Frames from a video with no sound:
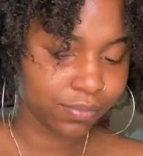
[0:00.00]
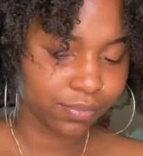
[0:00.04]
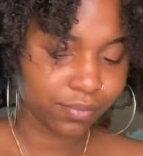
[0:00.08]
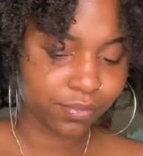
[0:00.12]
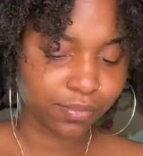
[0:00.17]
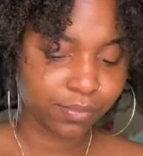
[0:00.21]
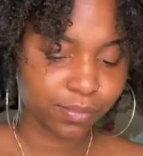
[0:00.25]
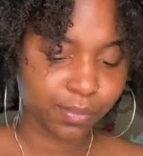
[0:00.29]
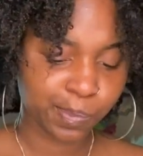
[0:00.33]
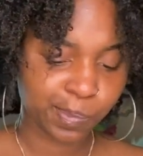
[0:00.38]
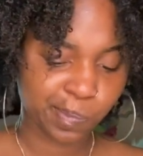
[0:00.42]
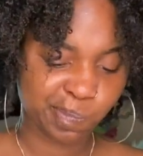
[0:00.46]
is
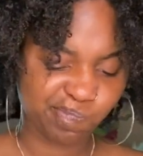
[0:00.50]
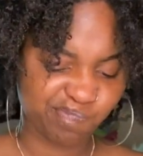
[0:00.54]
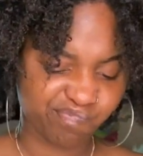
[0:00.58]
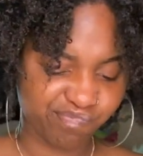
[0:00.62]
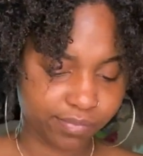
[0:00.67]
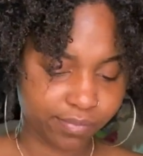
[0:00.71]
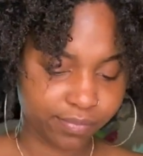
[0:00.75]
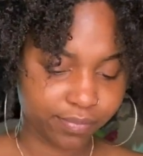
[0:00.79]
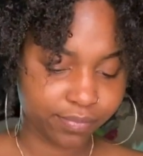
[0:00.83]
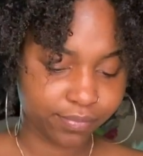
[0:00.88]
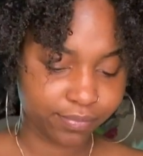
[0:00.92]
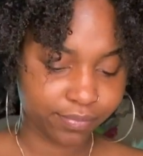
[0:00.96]
it white?
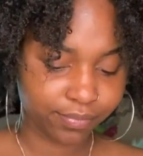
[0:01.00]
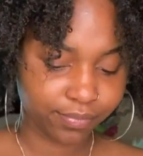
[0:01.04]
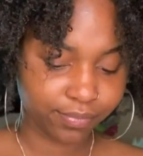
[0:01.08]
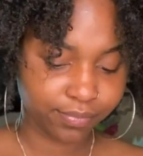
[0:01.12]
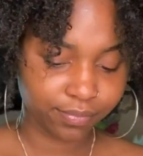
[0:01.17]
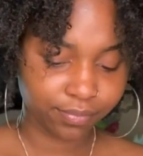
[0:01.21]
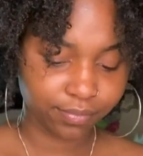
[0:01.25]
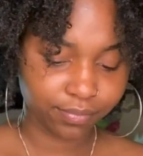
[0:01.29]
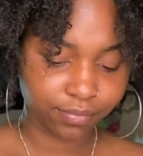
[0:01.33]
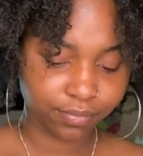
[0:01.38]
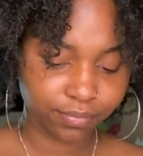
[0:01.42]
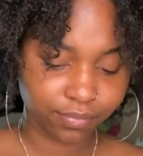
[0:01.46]

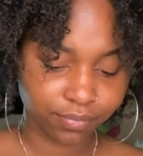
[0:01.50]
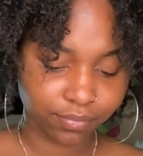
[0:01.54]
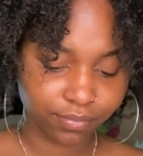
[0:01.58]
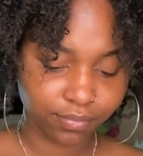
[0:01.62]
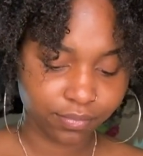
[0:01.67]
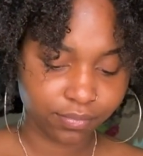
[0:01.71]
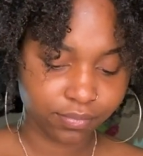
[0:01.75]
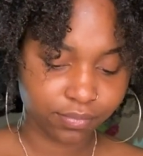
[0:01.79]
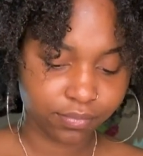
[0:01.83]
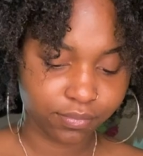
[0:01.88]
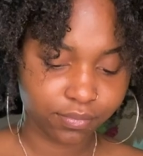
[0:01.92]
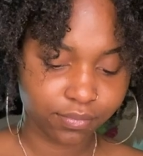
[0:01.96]

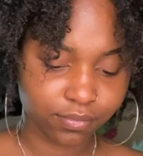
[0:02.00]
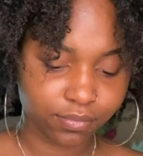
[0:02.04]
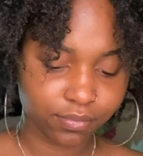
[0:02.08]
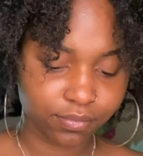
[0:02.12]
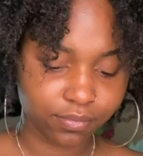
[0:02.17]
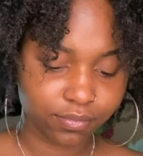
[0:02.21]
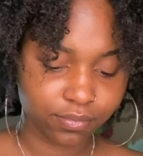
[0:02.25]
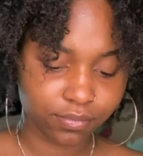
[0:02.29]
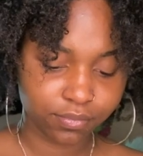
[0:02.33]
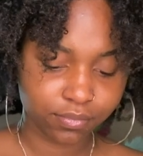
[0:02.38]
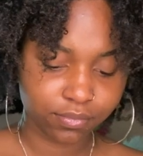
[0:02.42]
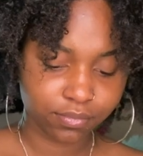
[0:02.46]
It, it's
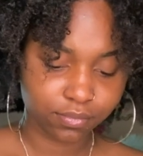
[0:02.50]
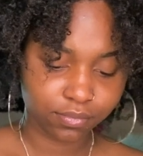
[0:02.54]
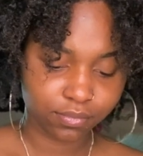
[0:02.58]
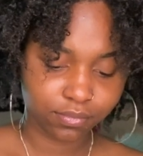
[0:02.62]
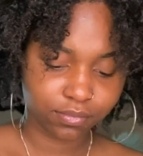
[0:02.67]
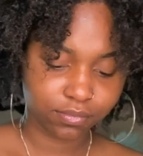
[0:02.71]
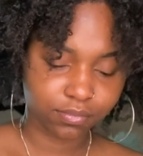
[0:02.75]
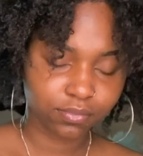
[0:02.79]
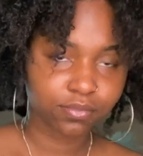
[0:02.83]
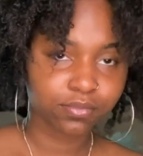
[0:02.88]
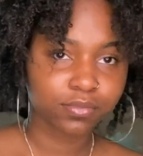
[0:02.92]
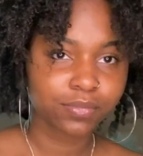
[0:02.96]
not. I don't
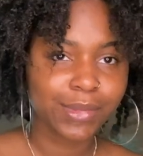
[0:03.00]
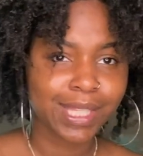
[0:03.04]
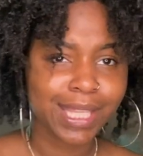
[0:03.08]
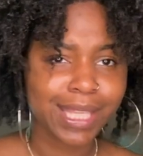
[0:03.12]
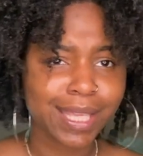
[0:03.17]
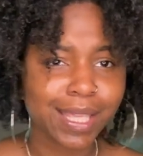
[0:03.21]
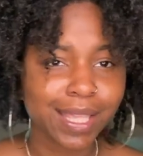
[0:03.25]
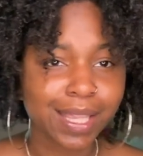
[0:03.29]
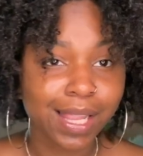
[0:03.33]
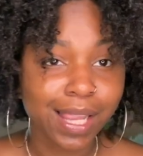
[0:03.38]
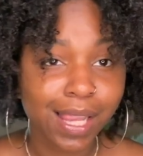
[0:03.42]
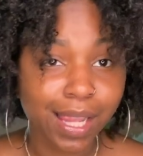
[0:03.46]
know what it
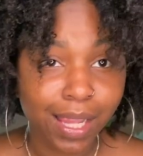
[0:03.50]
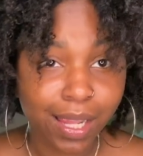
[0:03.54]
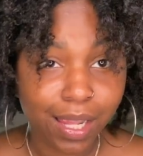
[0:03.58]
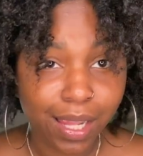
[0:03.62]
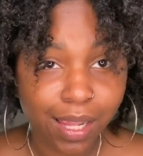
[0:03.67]
is.